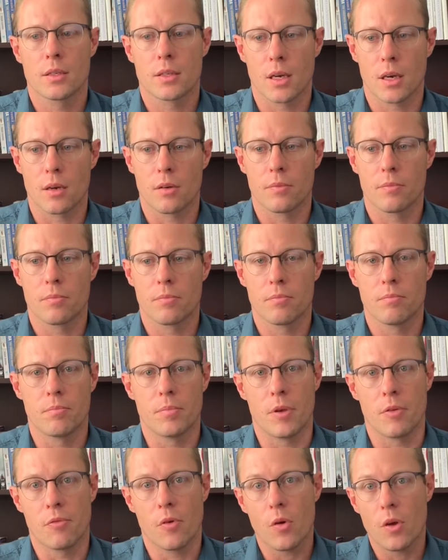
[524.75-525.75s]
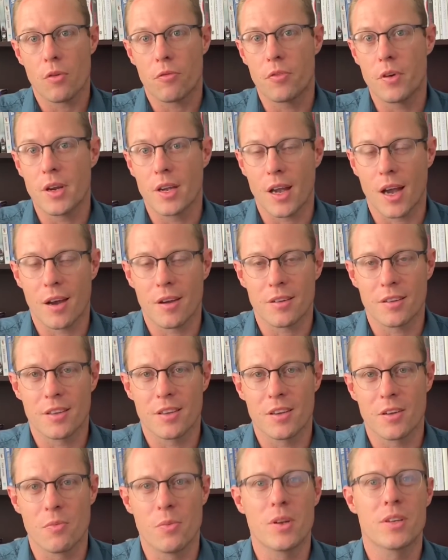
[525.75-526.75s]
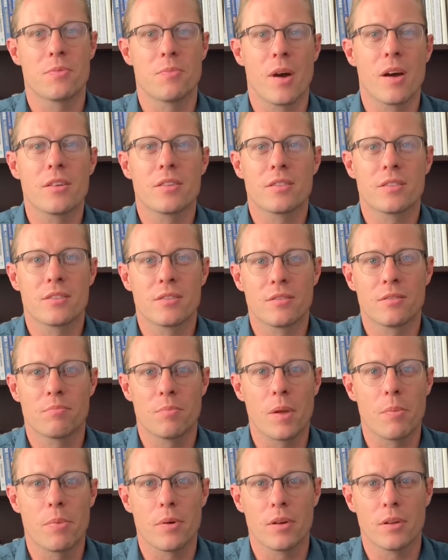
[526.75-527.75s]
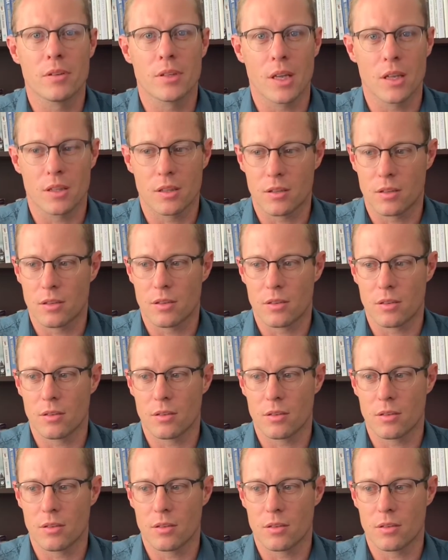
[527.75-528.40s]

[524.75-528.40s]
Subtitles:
So before you freak out, which most people, that